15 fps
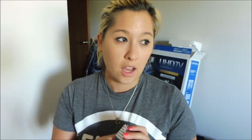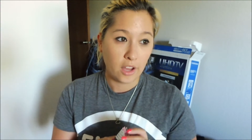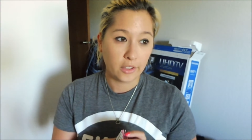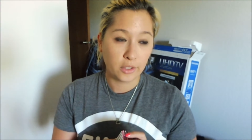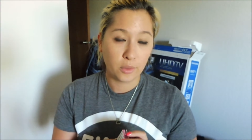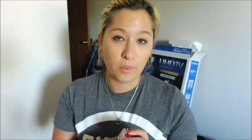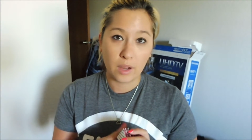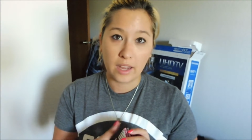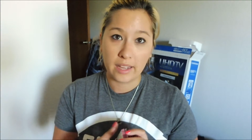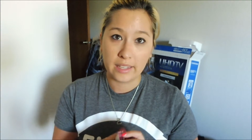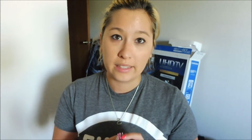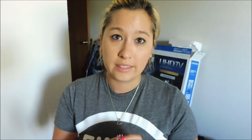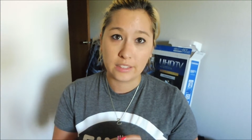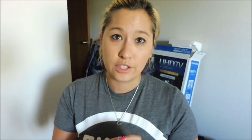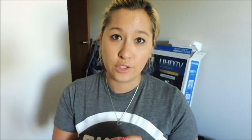
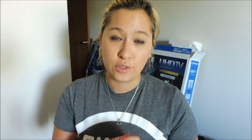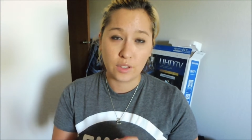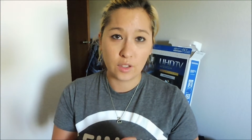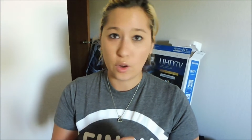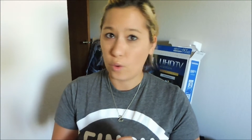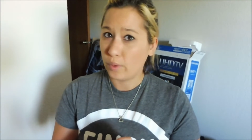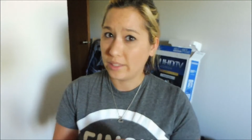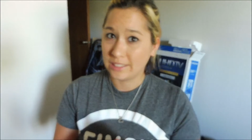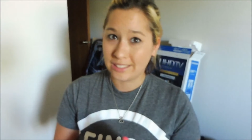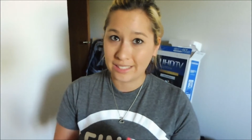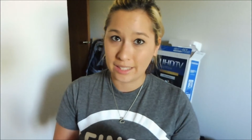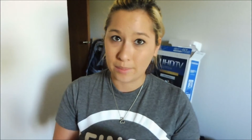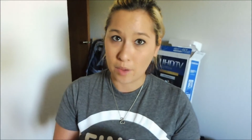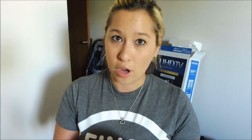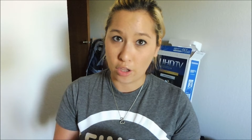Otherwise, you can always
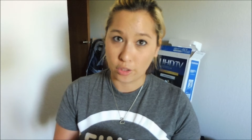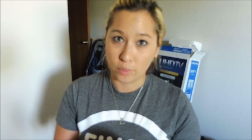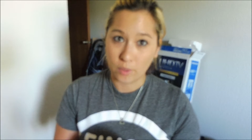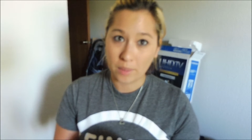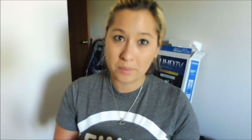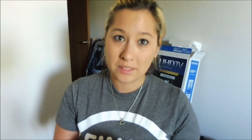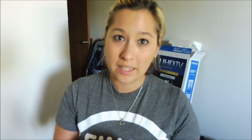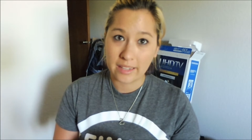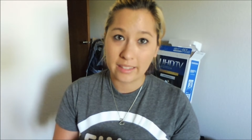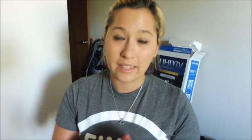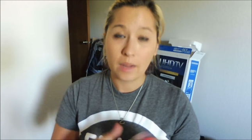see them on the website,